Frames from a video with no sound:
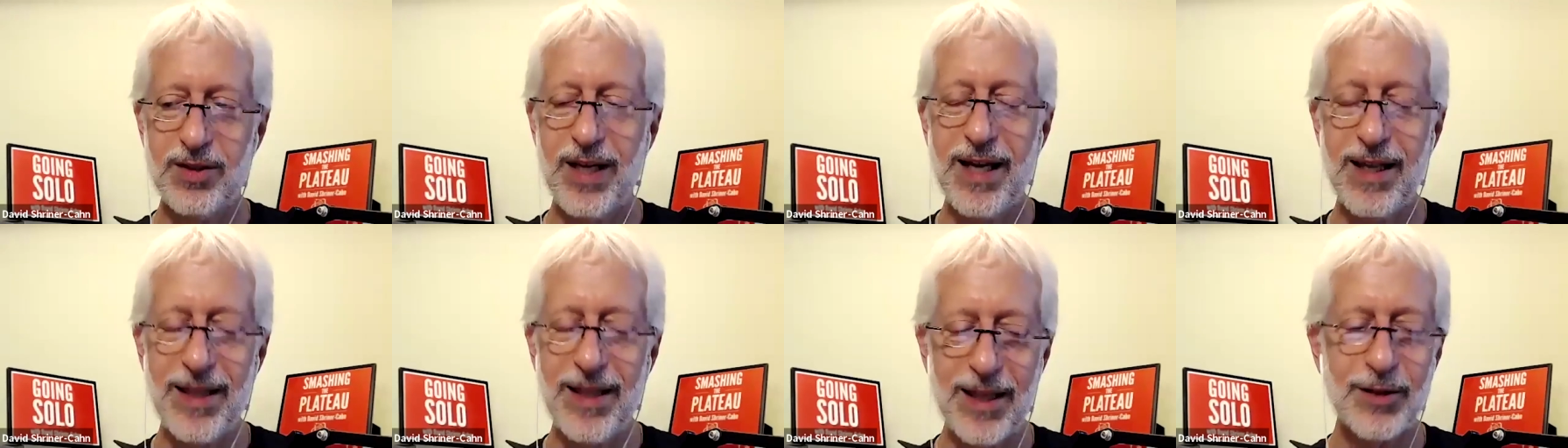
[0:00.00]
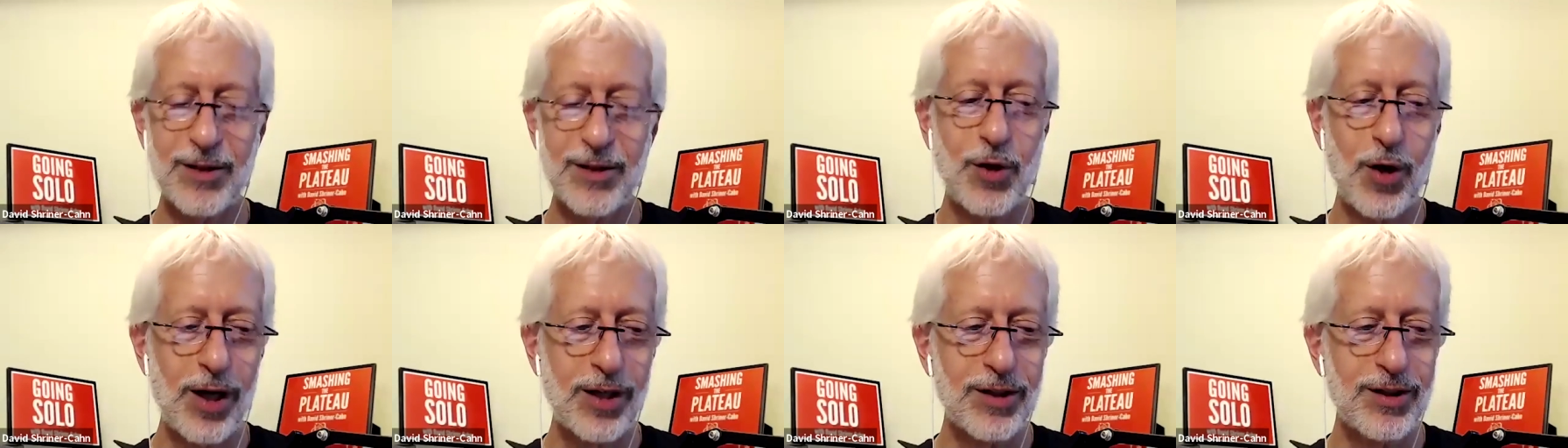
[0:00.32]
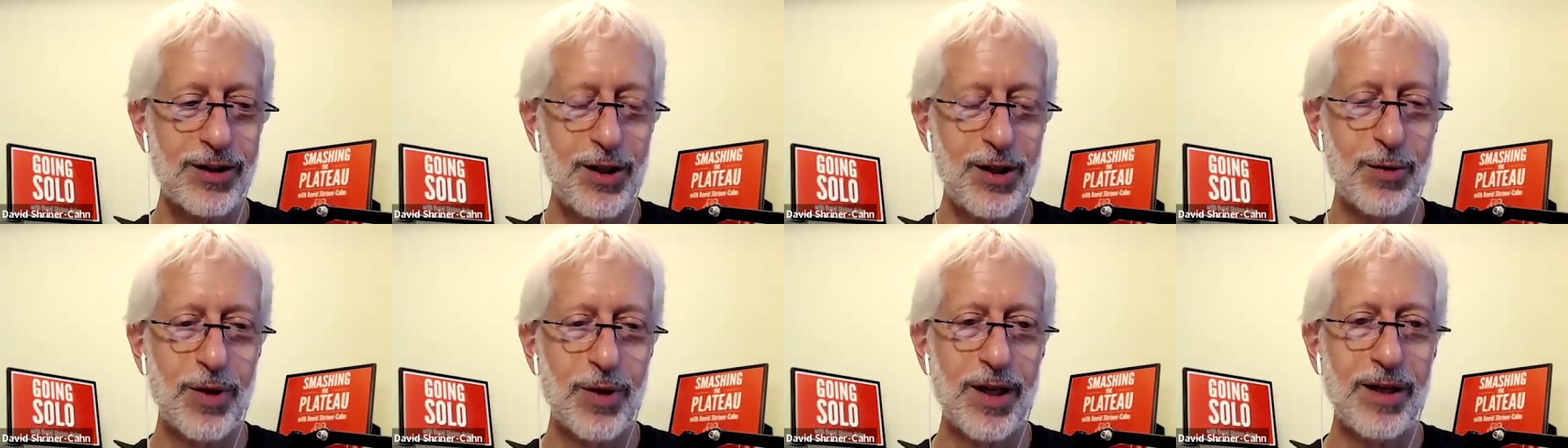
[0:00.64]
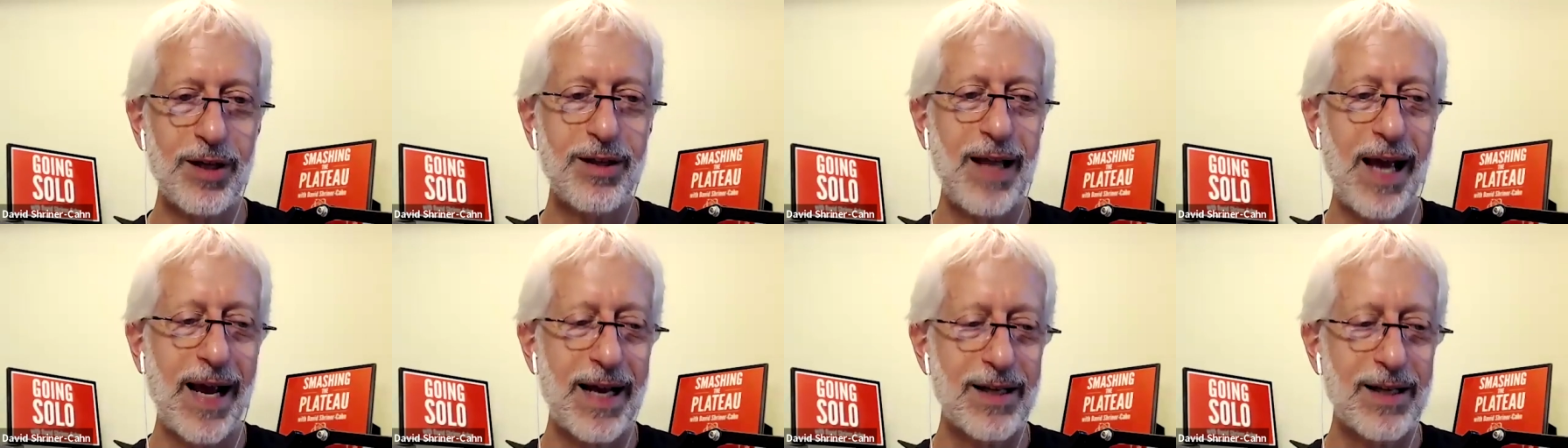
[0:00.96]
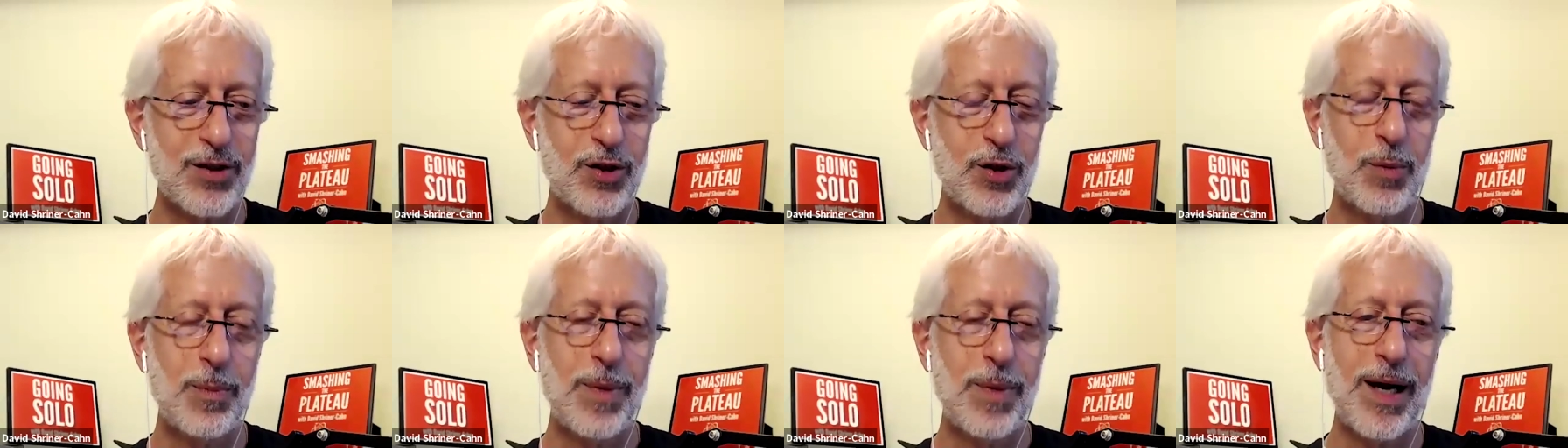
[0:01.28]
yeah, and they'll talk to you and they'll
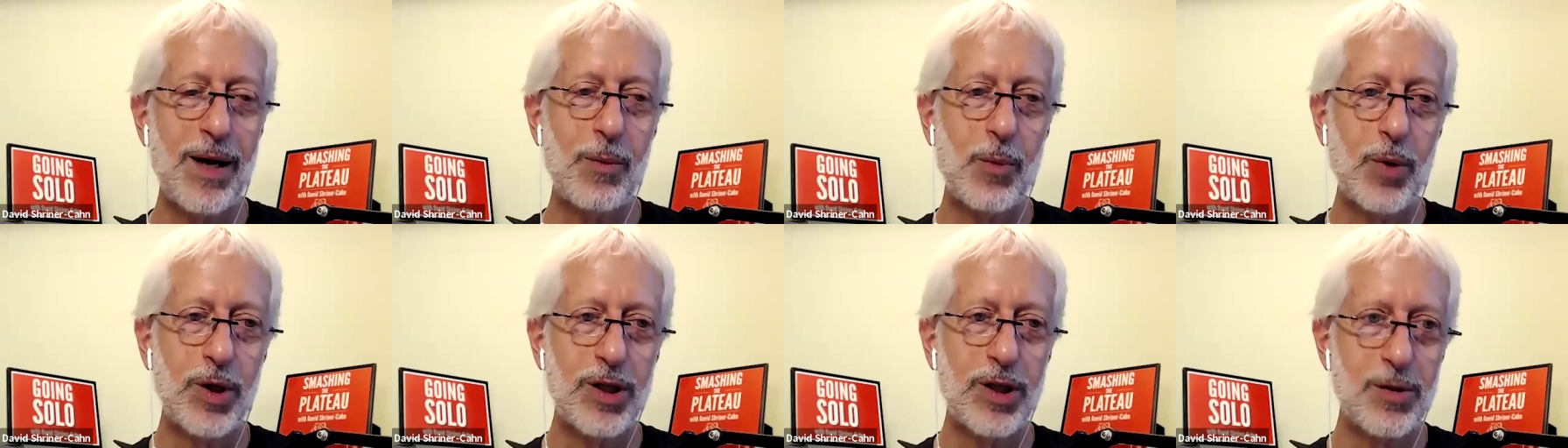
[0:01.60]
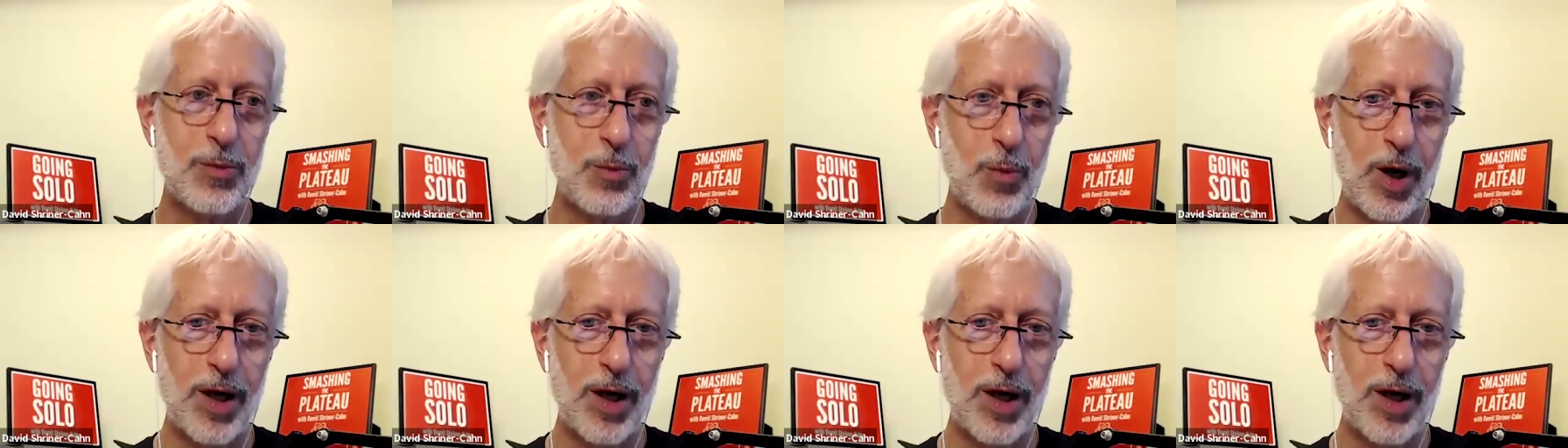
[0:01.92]
ask you about what, yeah.